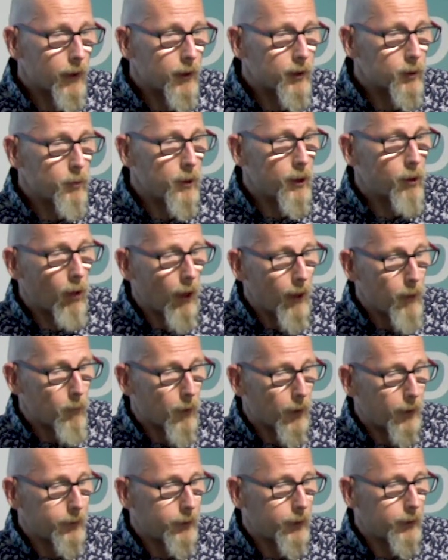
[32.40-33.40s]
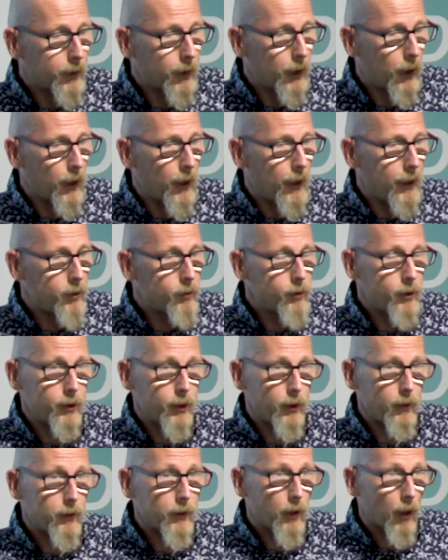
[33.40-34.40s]
it gives me great pleasure to
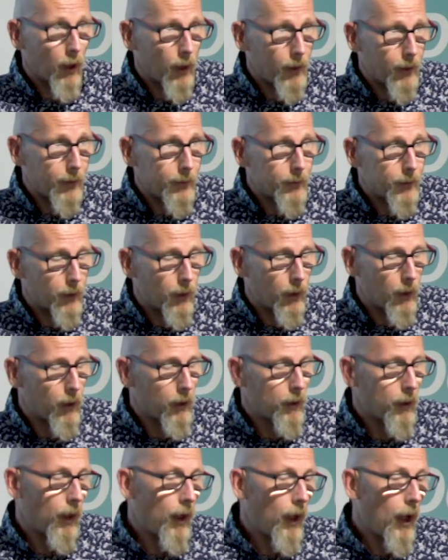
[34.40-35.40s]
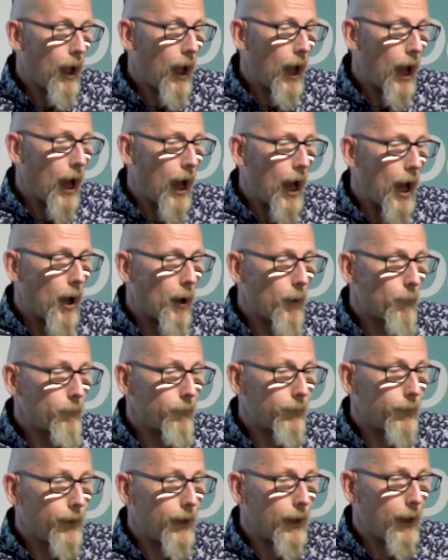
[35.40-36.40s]
introduce Heidi Sturk.
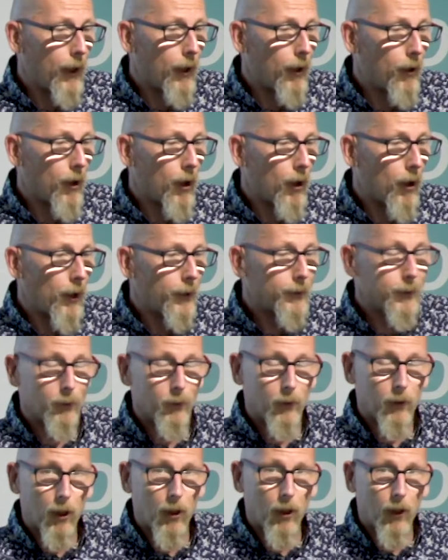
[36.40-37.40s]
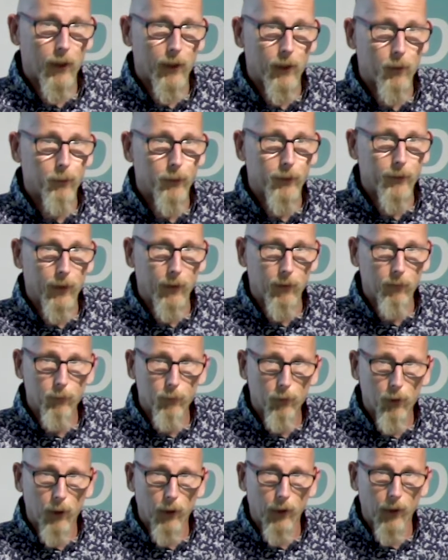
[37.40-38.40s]
Now, I saw Heidi present
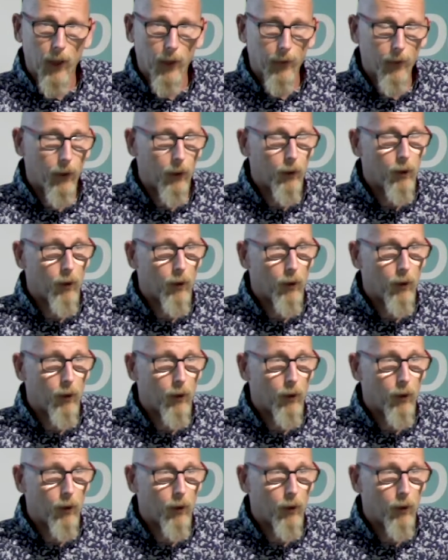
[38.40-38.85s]
for another